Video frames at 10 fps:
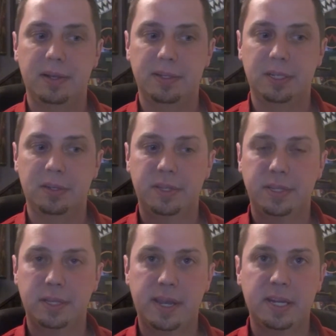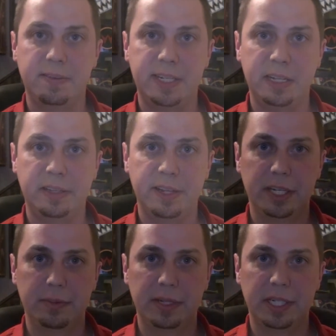So the kind of saline that
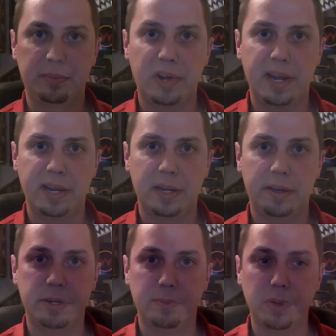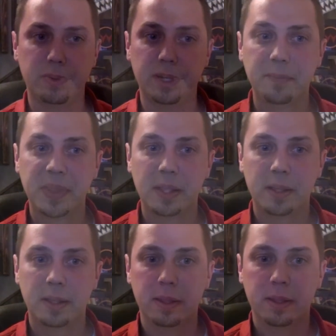you would spray on a wound.
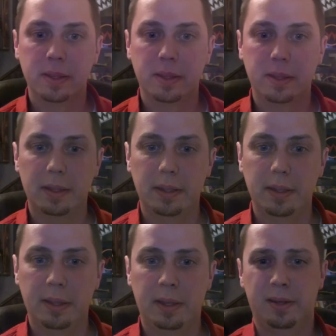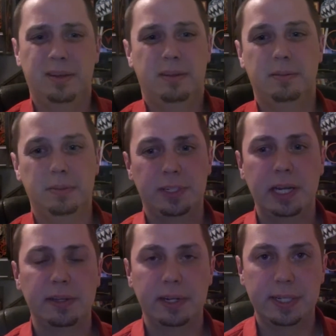And
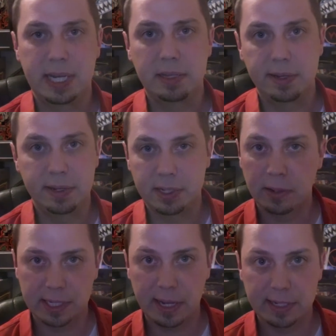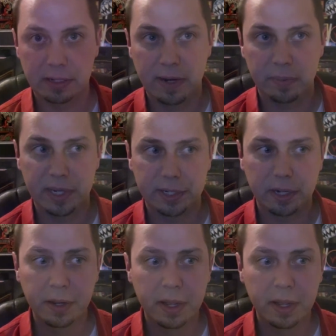saline is saline as long as it has the right mixture.